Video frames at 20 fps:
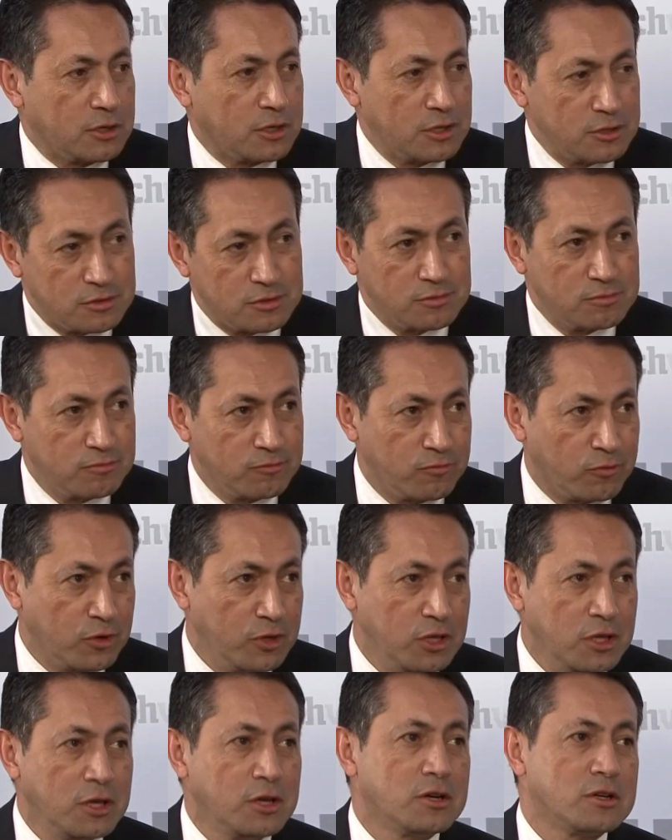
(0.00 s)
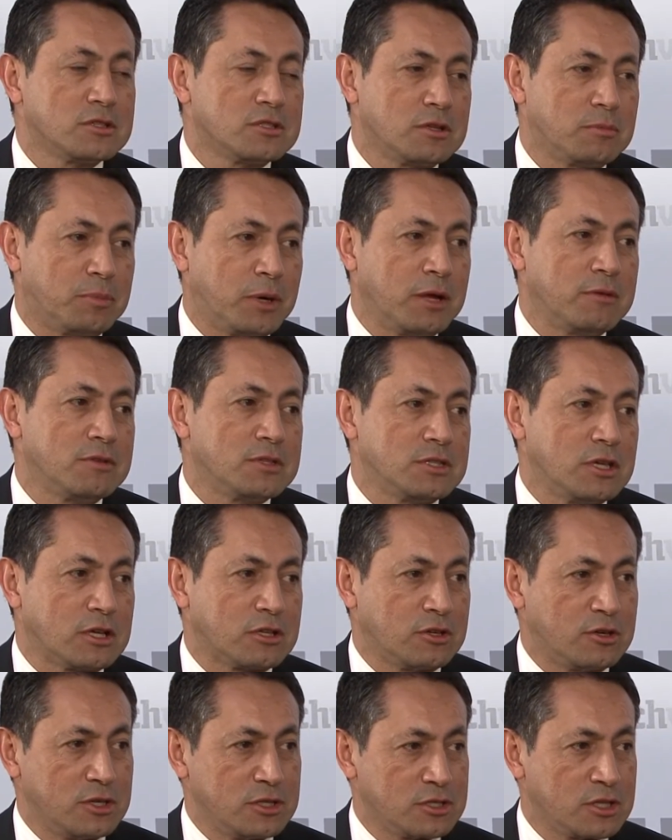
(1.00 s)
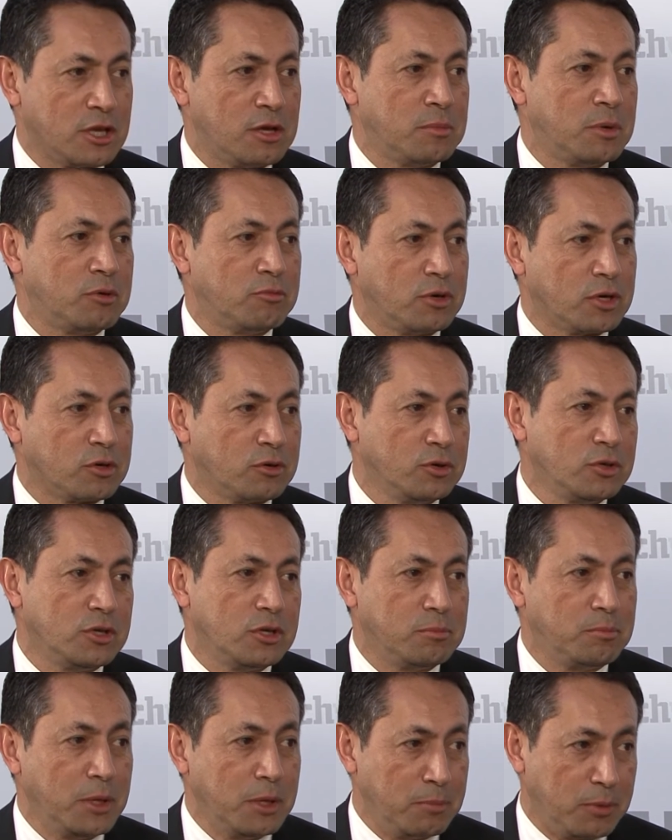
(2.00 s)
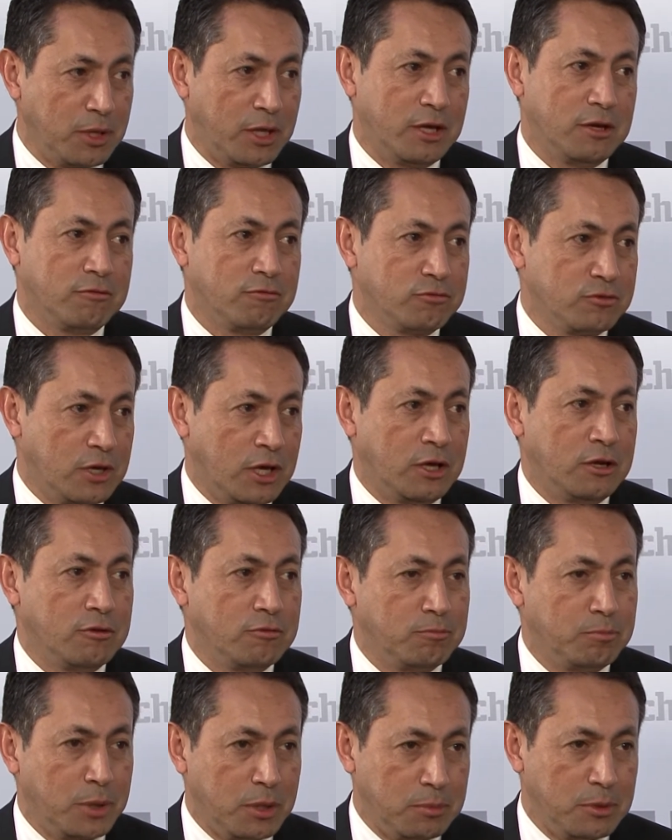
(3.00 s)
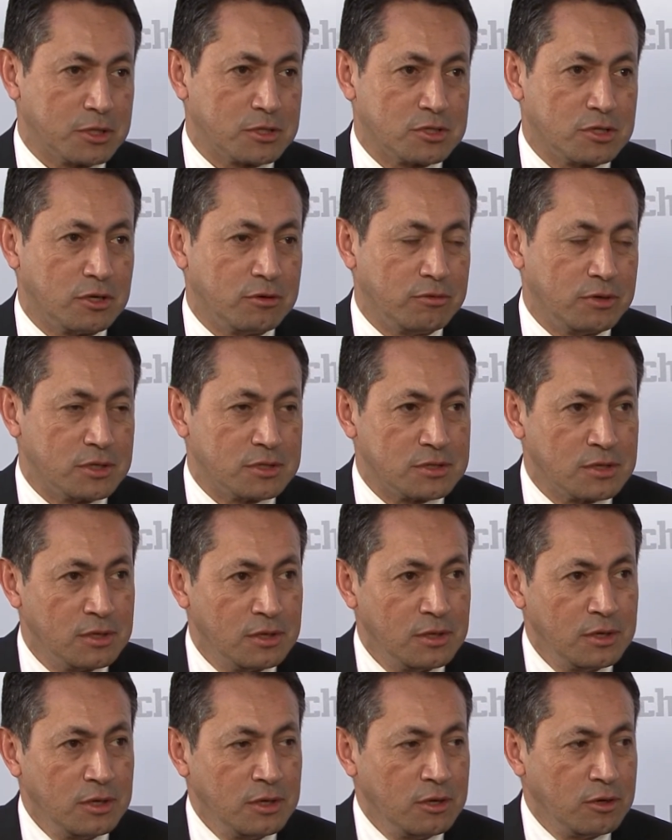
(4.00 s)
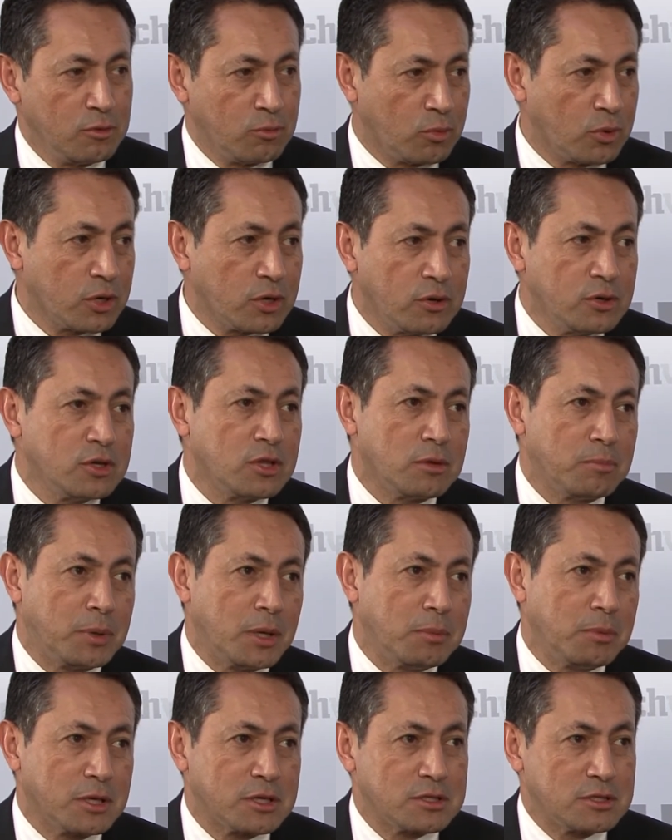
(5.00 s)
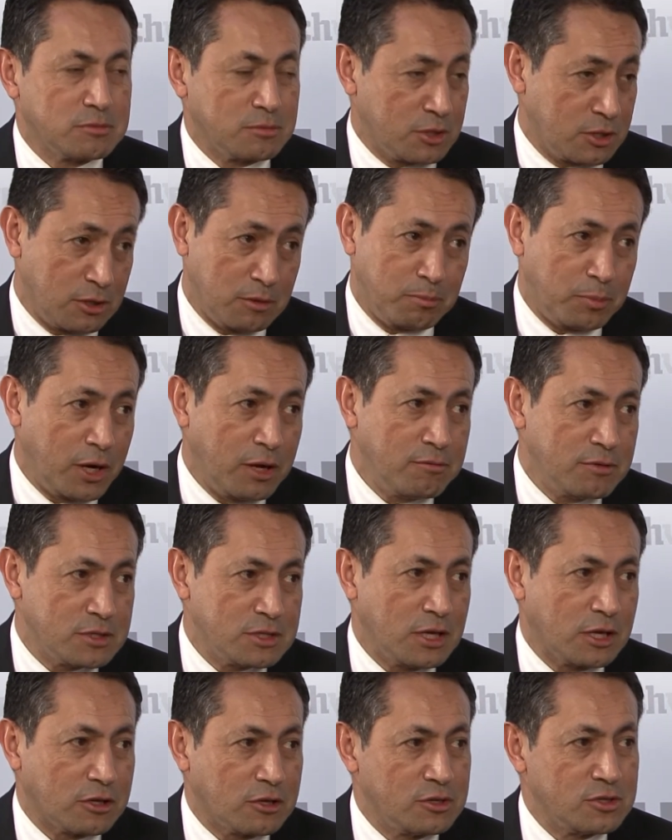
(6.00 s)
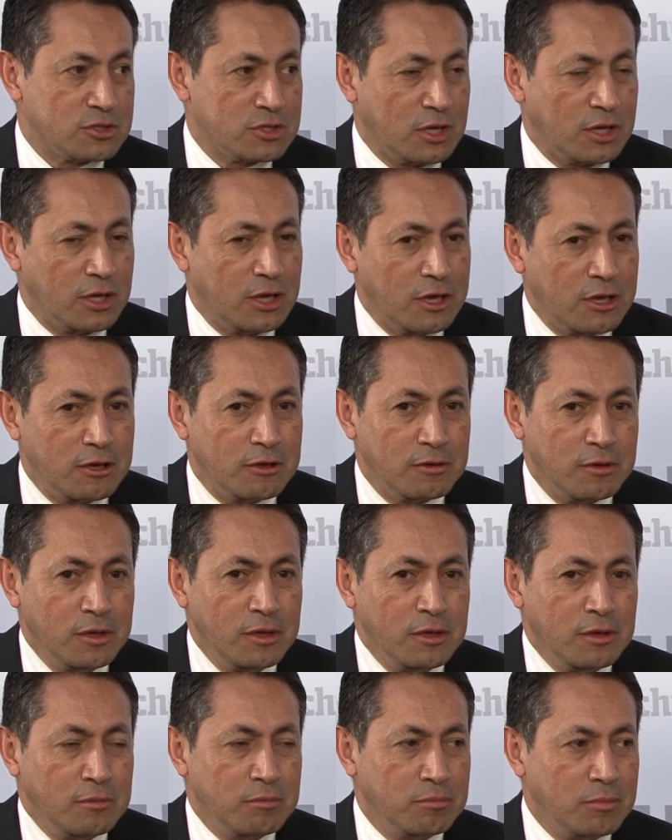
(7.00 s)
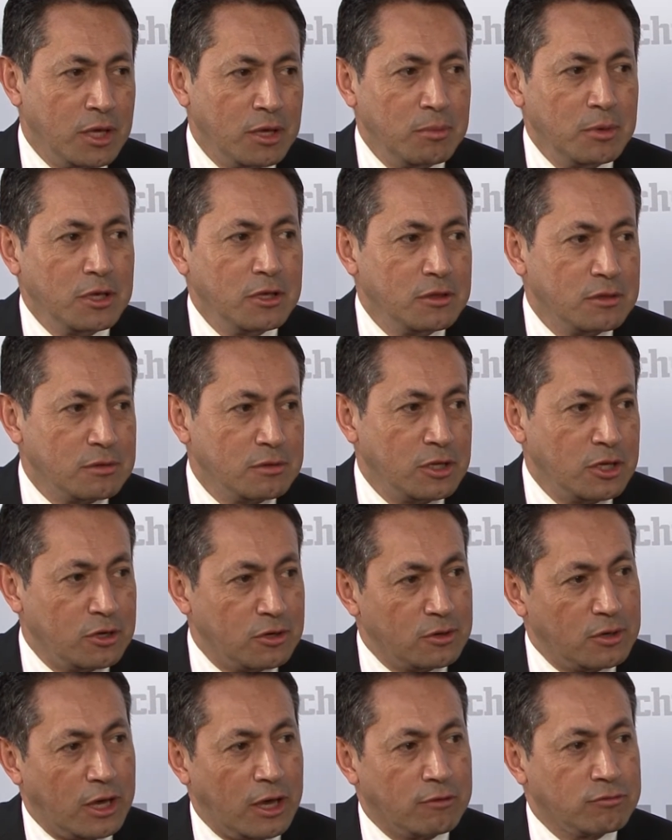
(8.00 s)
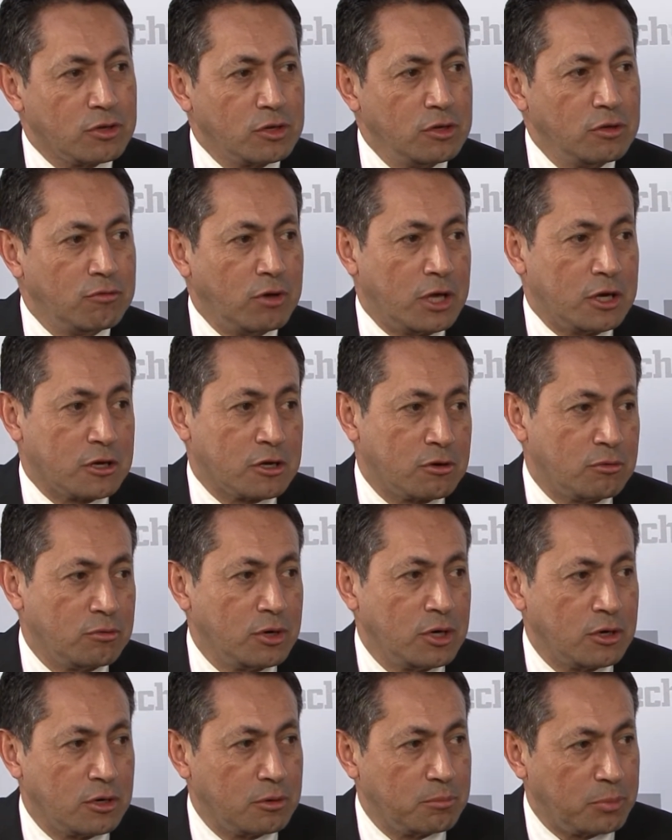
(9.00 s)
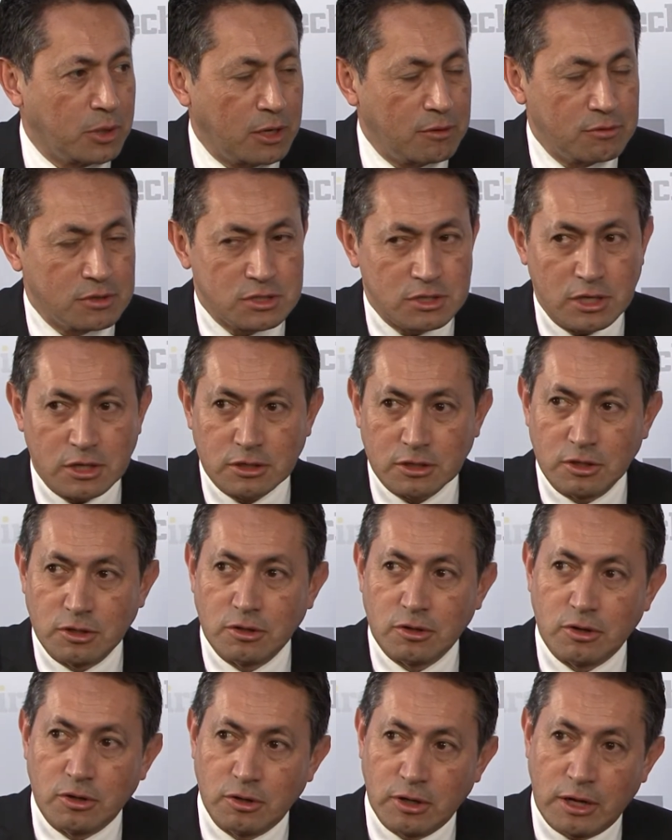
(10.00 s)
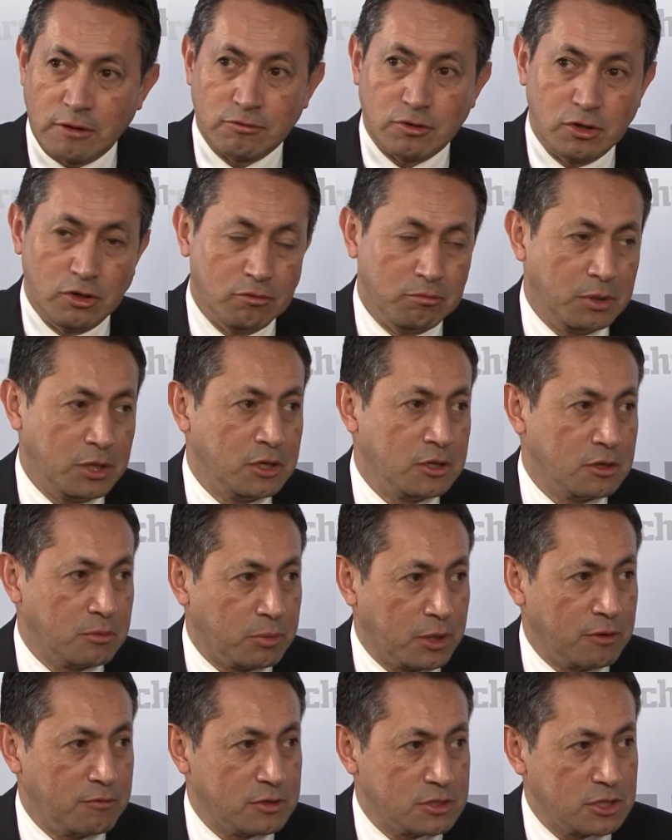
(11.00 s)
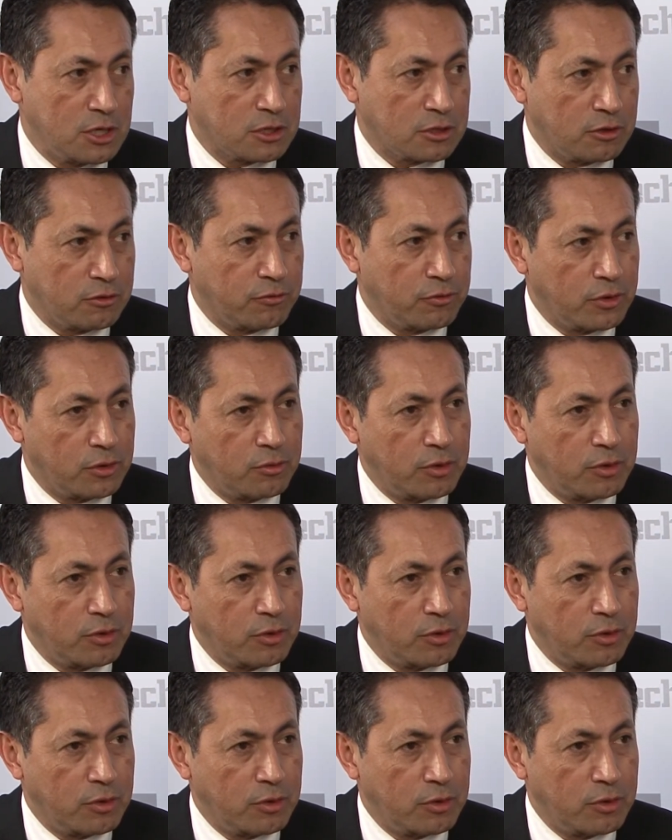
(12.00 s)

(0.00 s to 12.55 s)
because for years the private sector has come and recruited people out of public service. We're going to the private sector and saying, hey, maybe after you've had a career in private sector or after you've been in the private sector for a